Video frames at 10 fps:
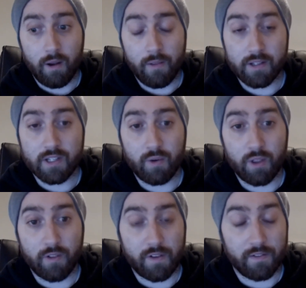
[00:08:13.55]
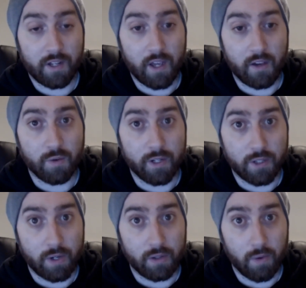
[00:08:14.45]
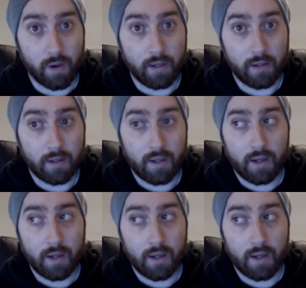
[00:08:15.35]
this is only the fifth day of 2023.